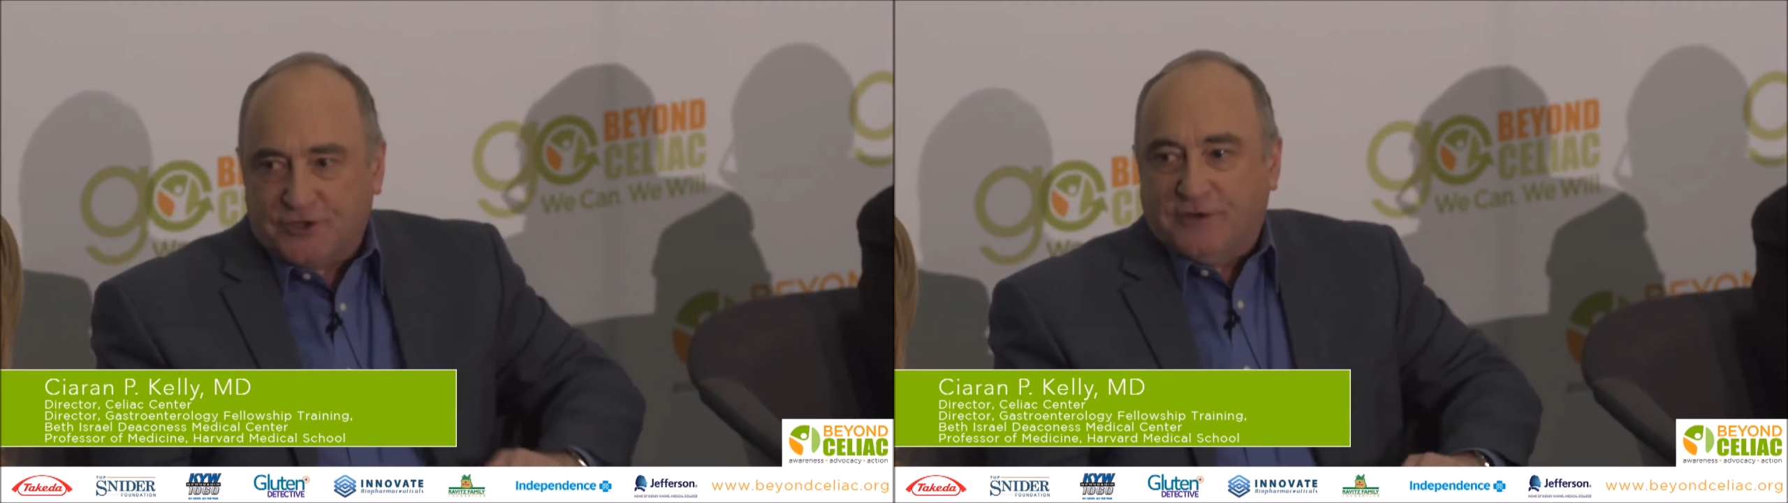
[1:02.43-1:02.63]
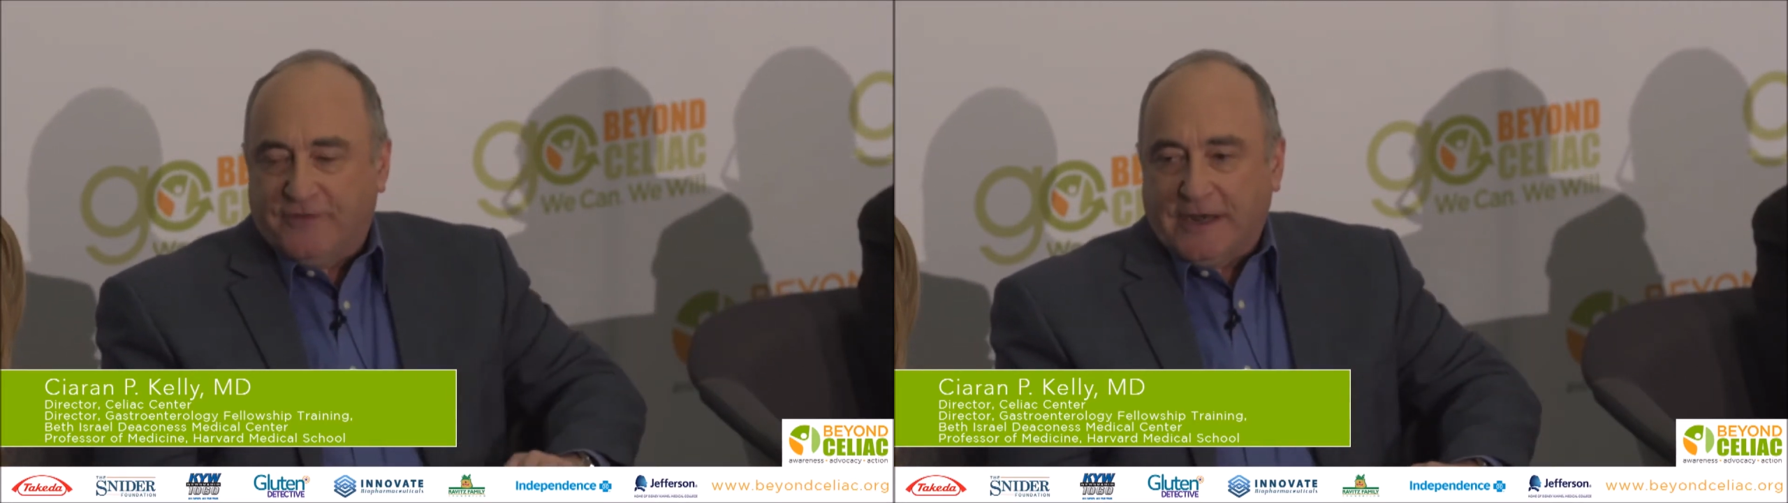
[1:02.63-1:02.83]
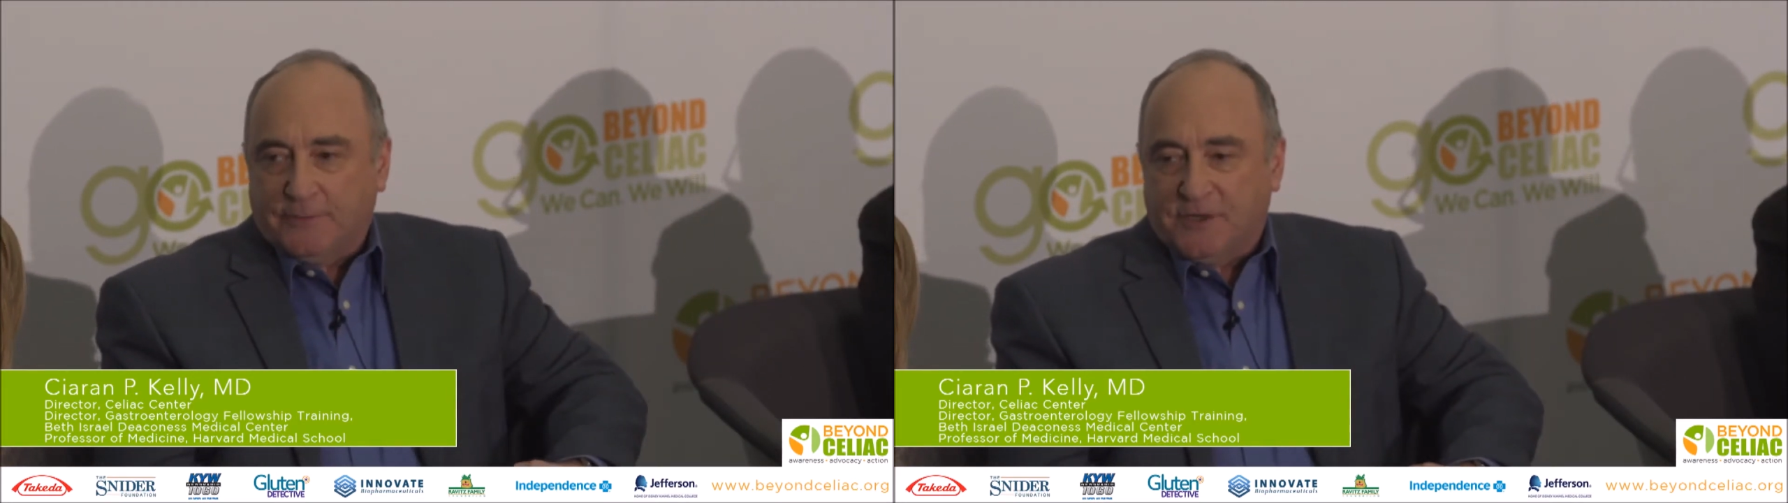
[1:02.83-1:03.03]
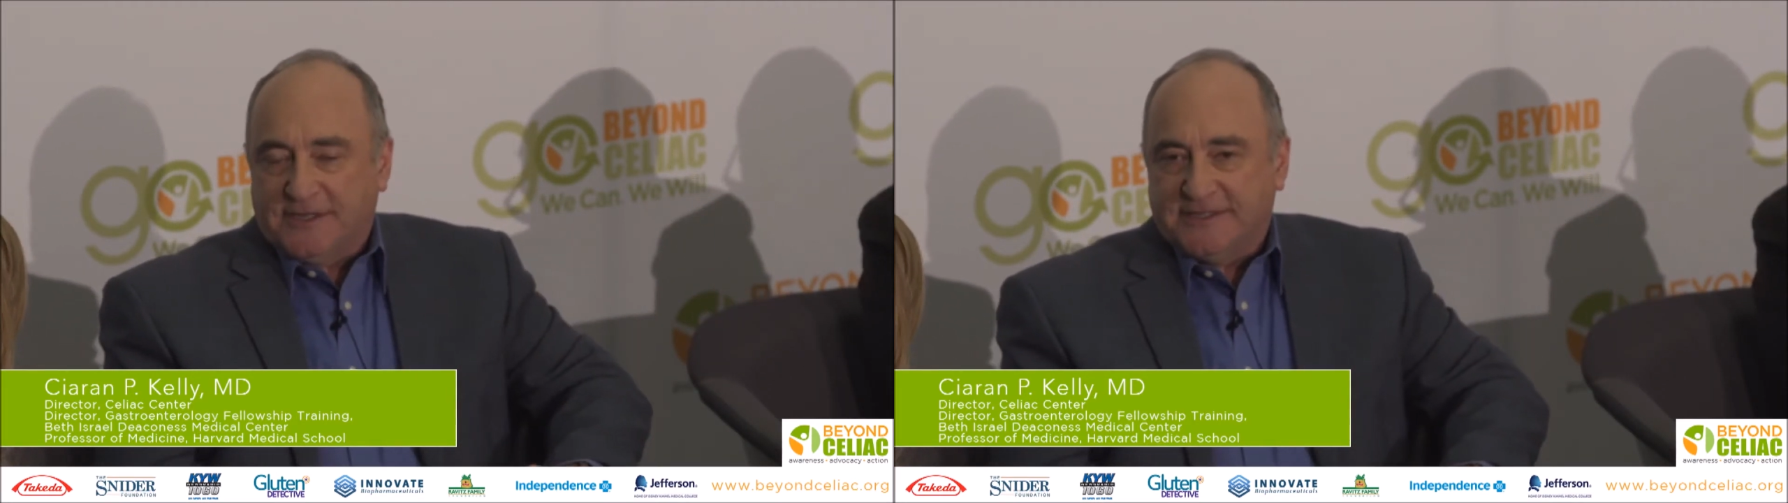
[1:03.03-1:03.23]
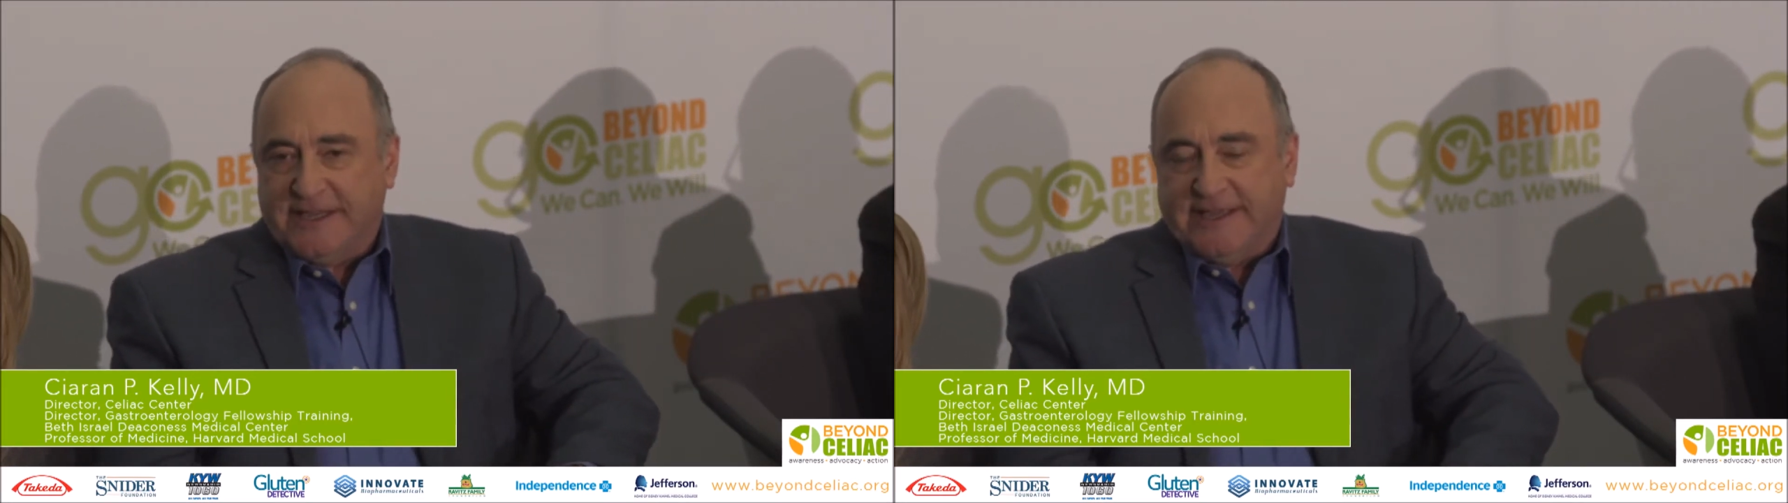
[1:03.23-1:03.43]
develop the
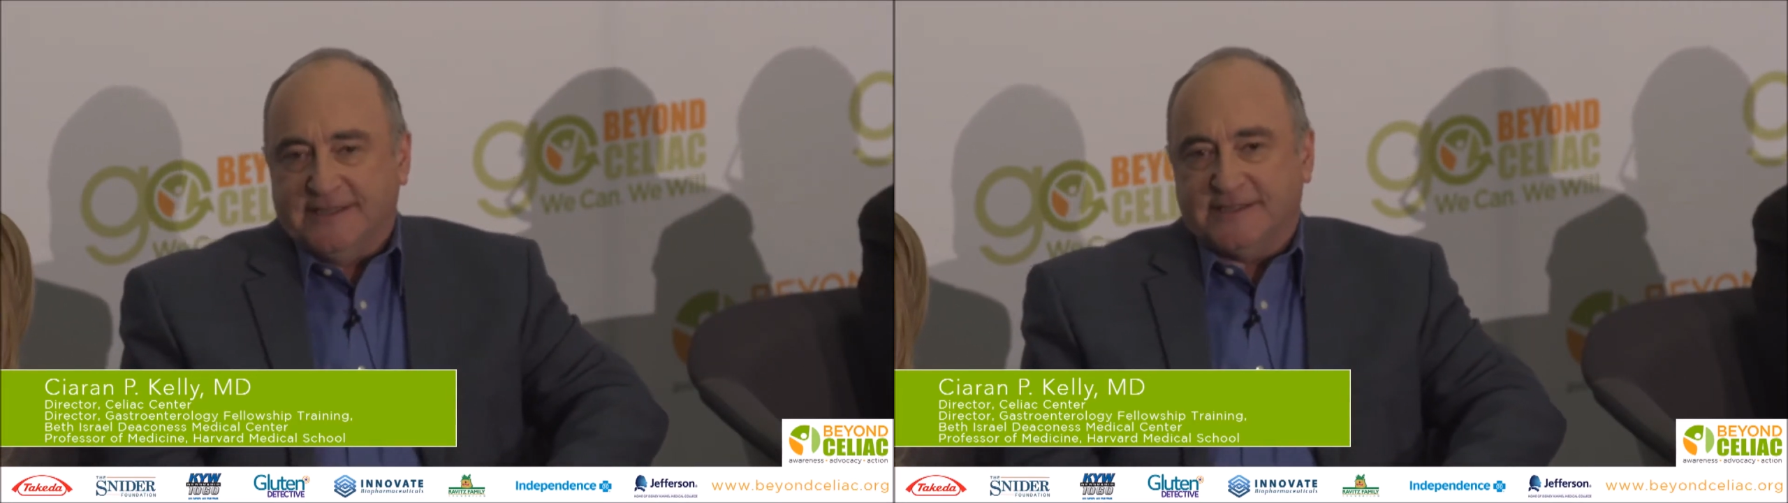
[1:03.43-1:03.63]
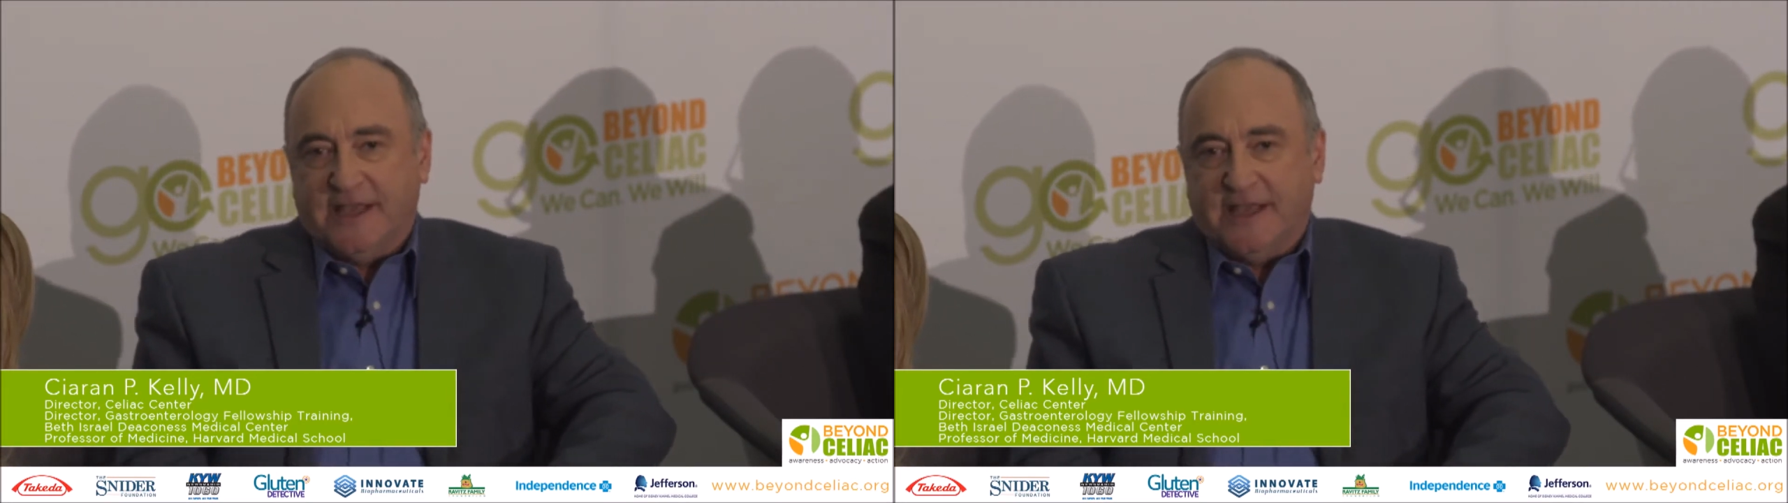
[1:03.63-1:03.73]
disease,